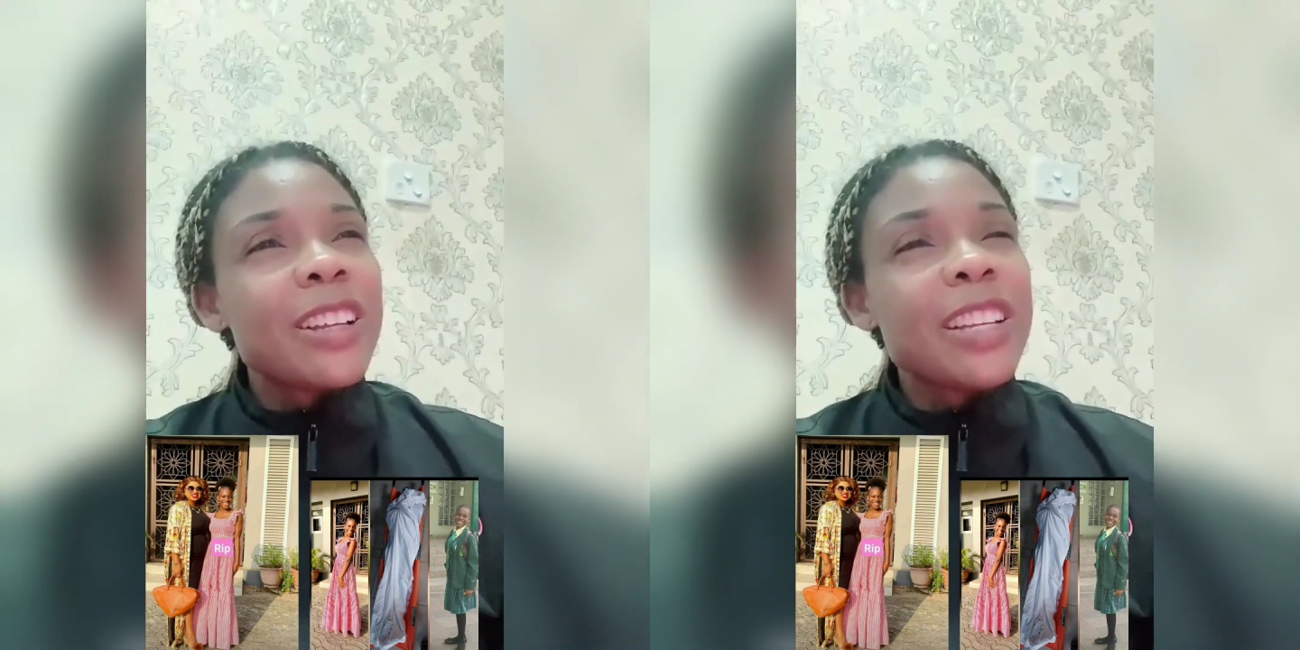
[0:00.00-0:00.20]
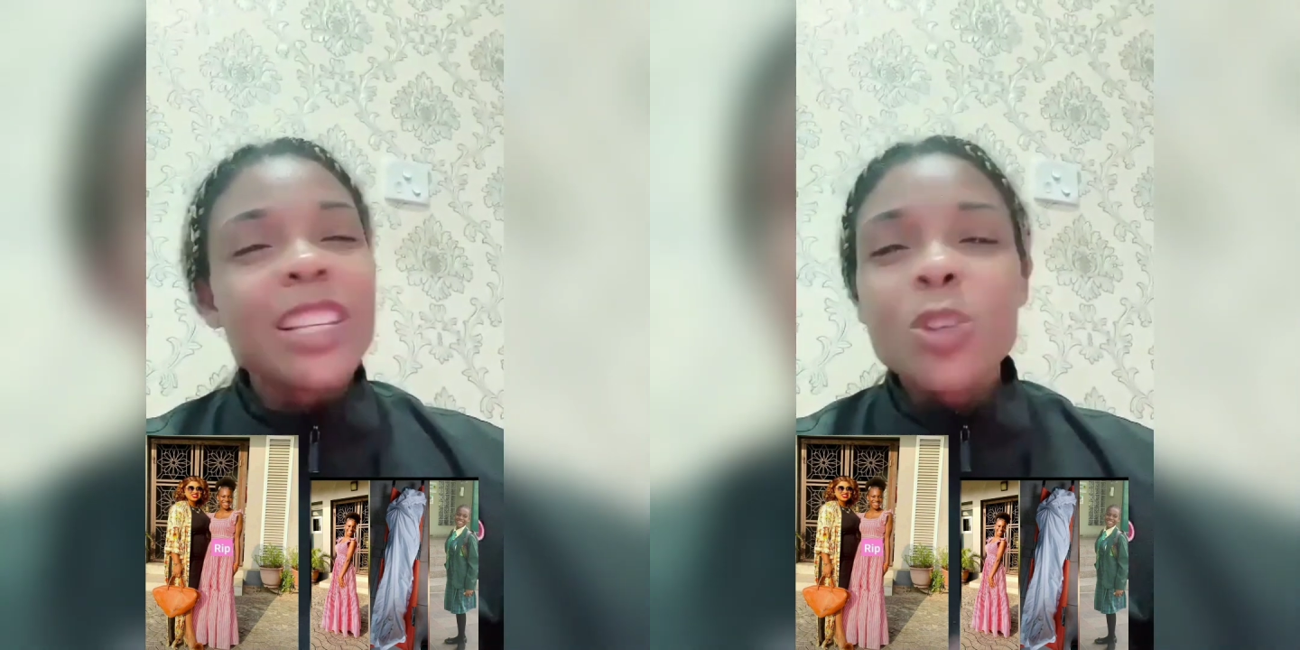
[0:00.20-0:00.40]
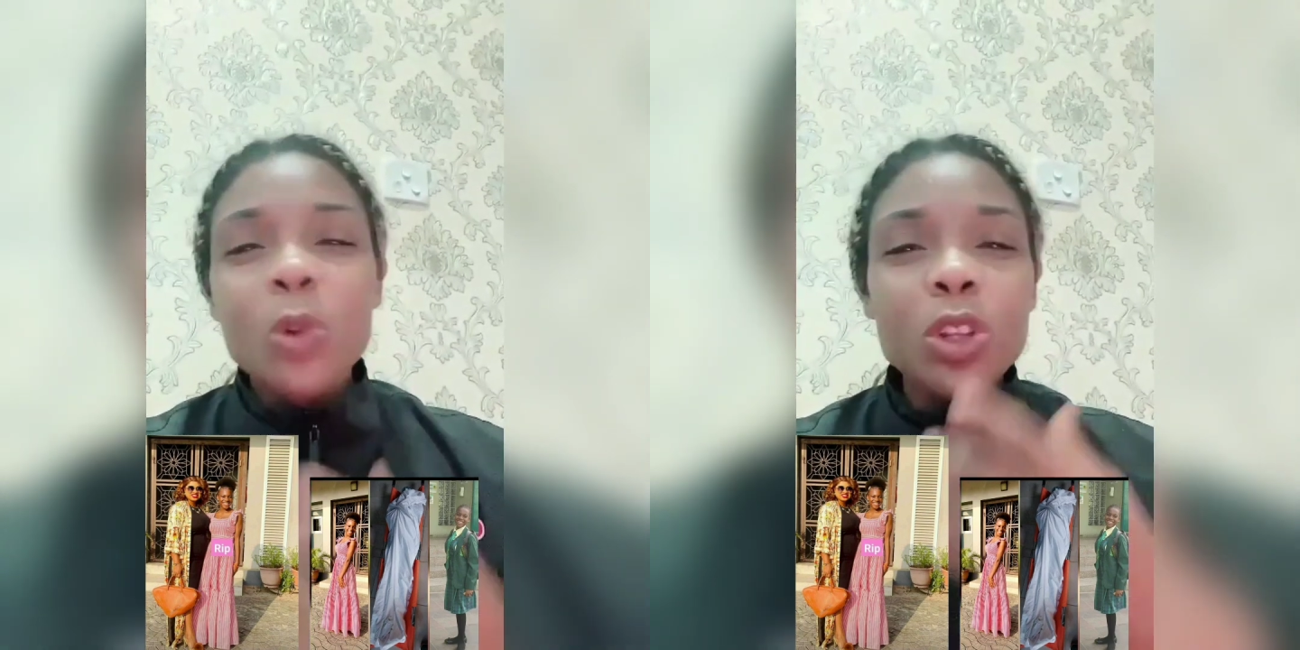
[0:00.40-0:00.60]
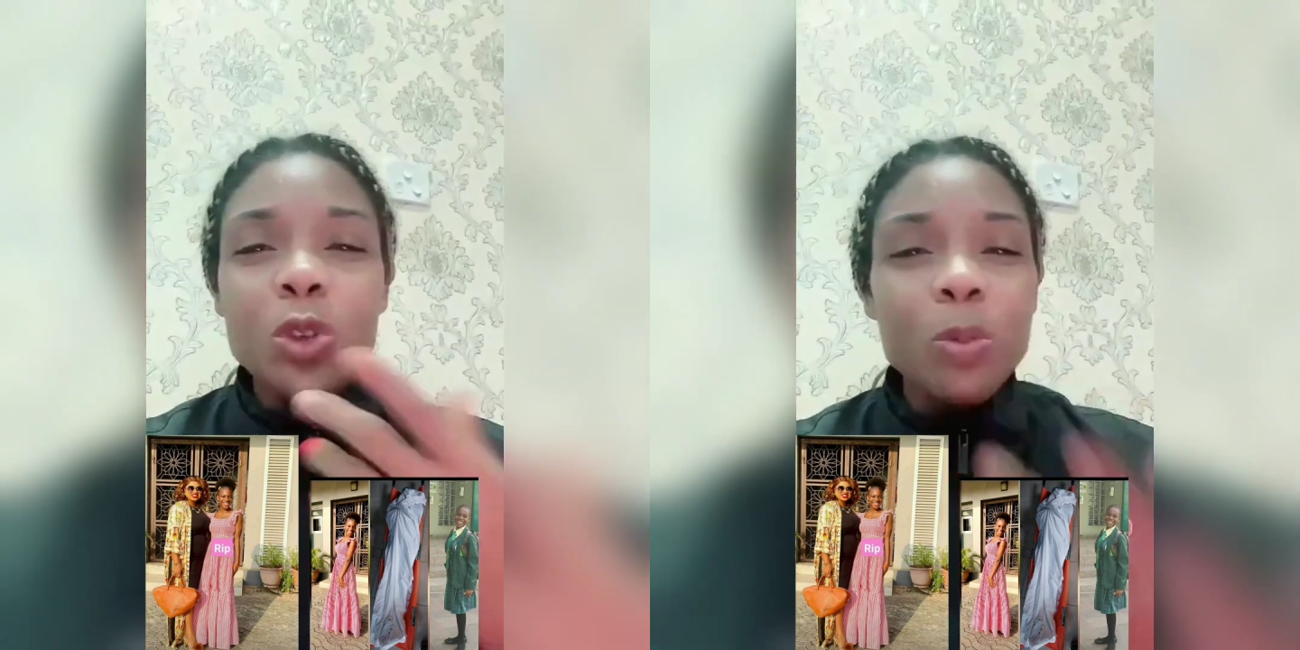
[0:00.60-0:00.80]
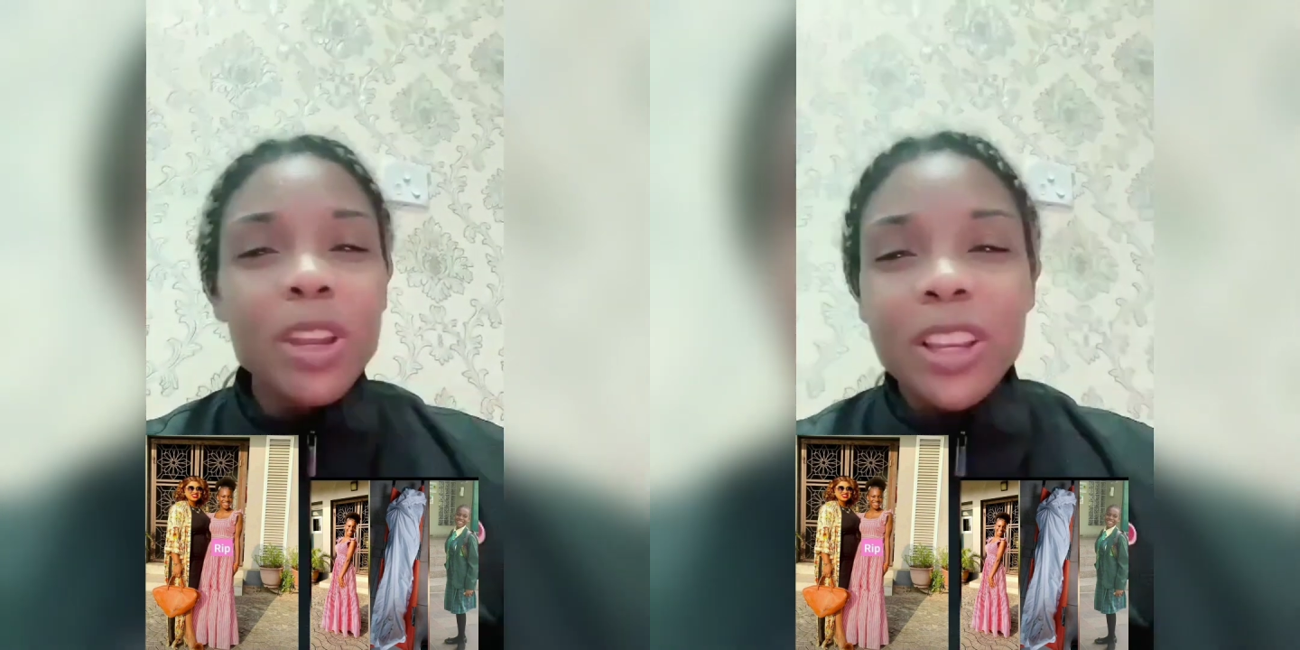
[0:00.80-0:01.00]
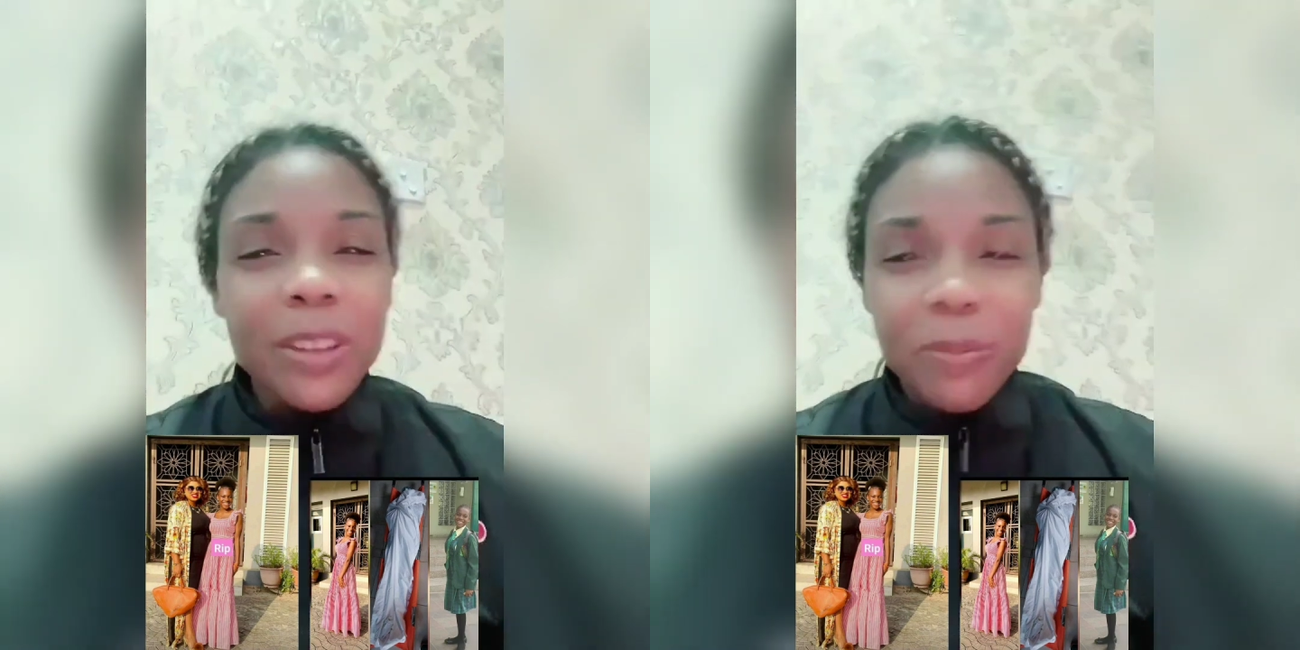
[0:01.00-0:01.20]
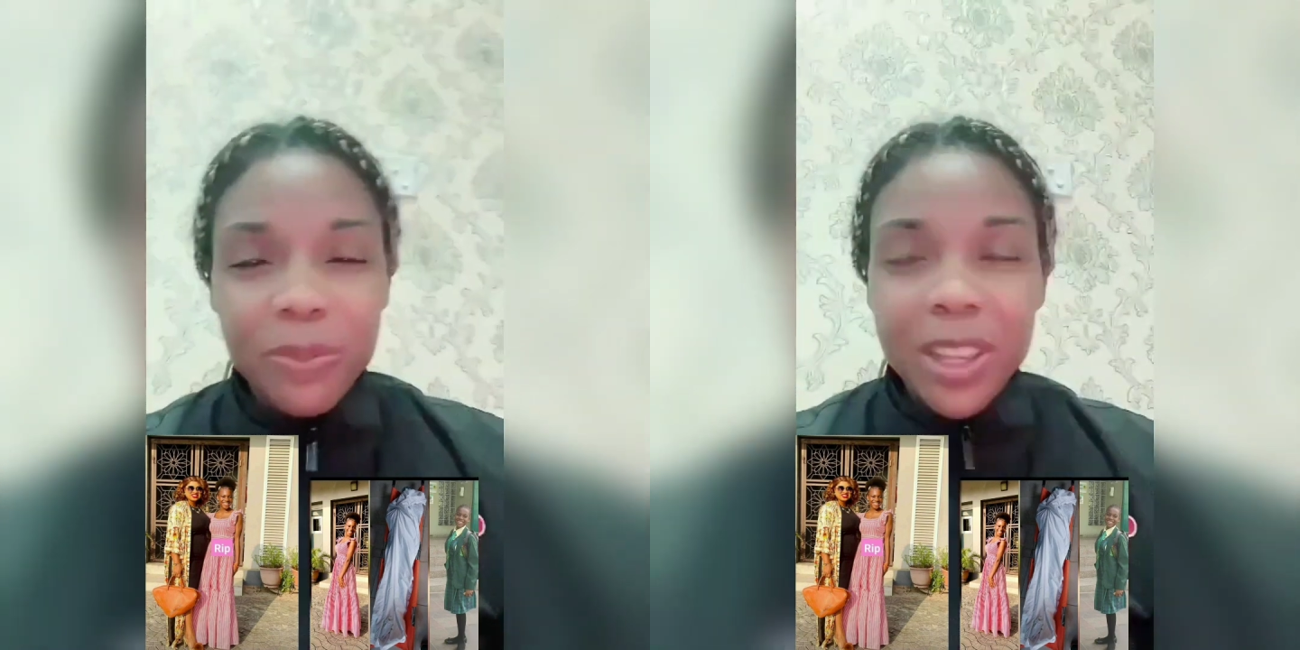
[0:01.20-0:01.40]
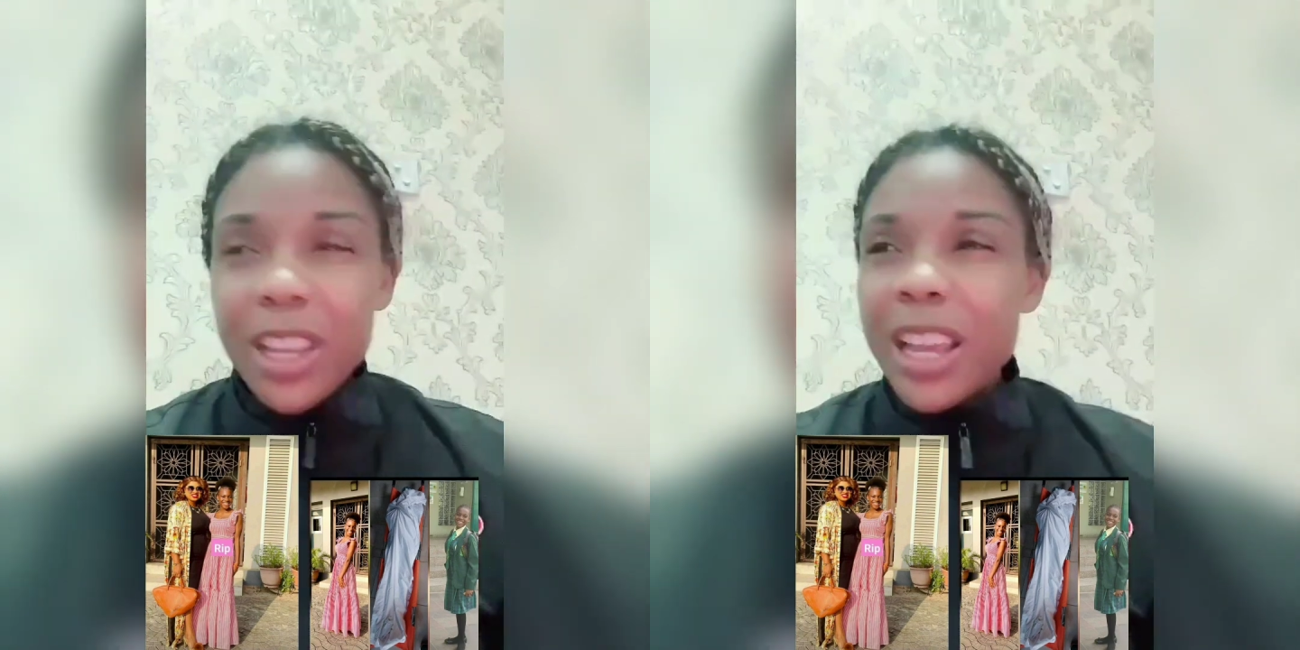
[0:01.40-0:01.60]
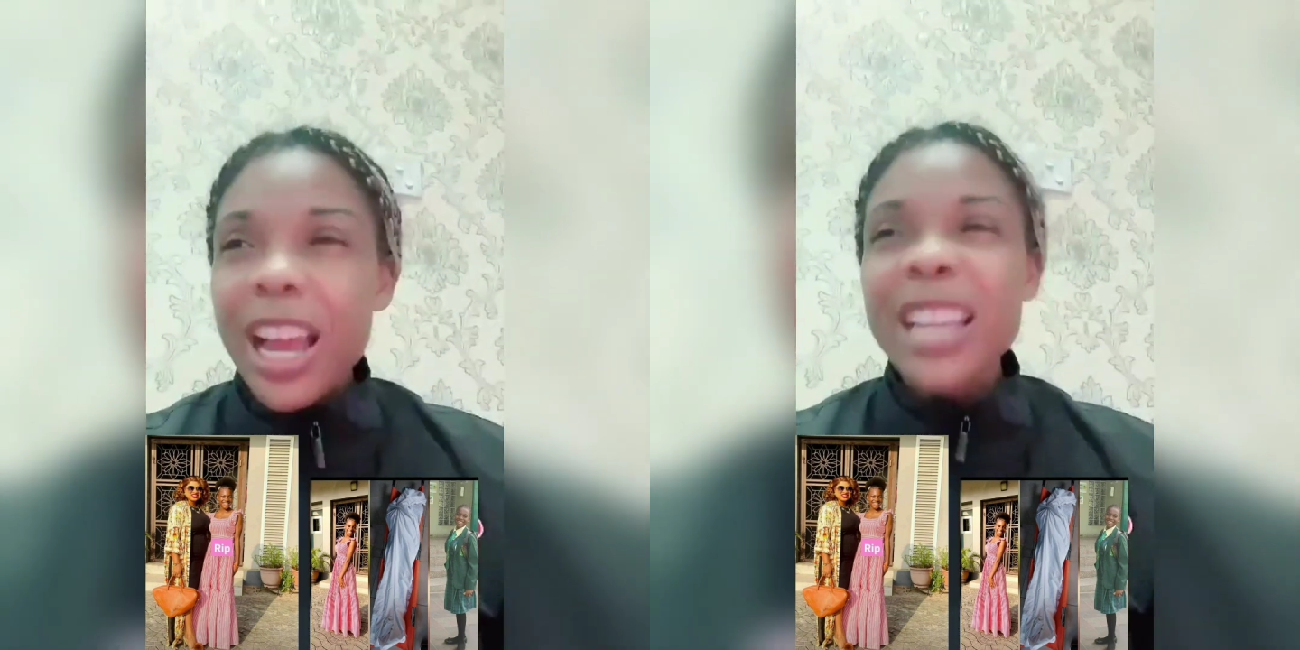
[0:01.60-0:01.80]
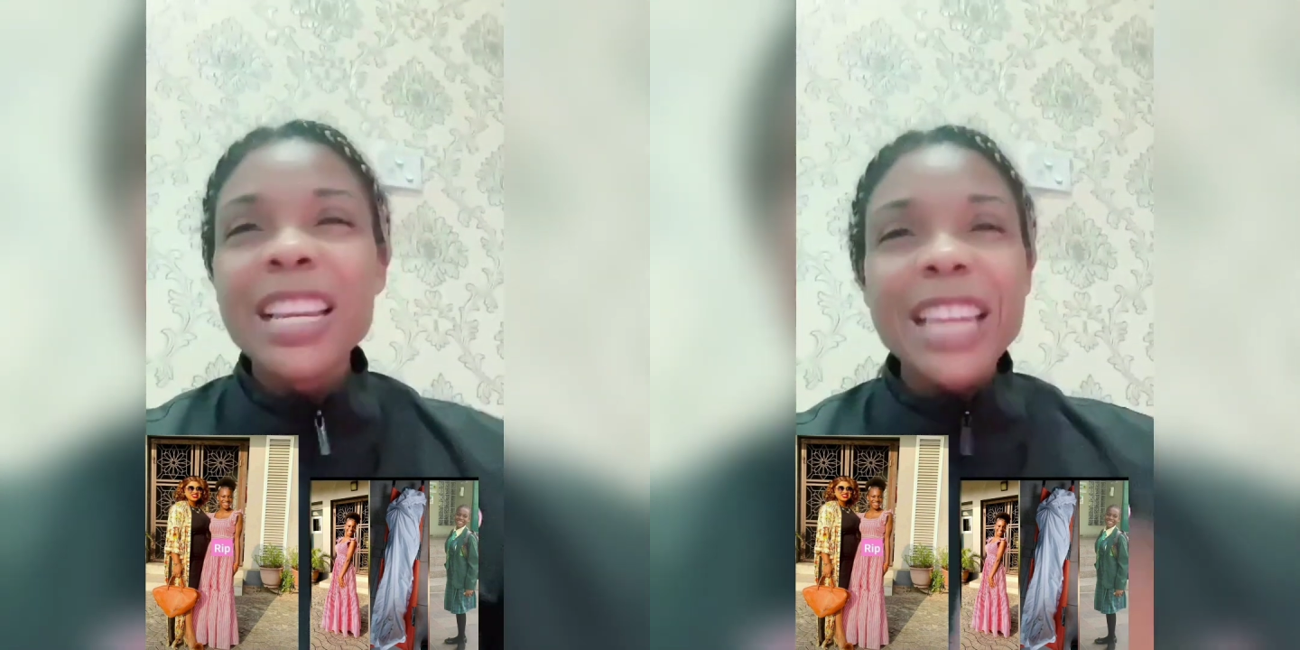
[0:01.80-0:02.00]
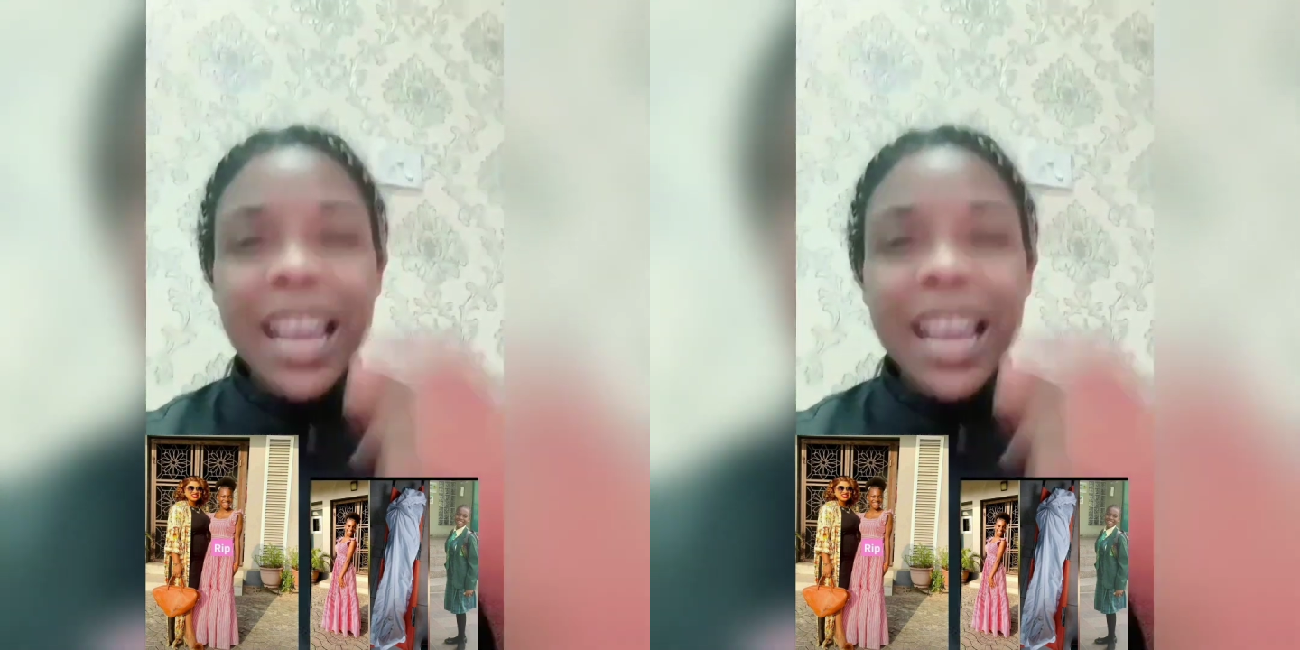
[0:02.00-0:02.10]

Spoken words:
this is one too many. And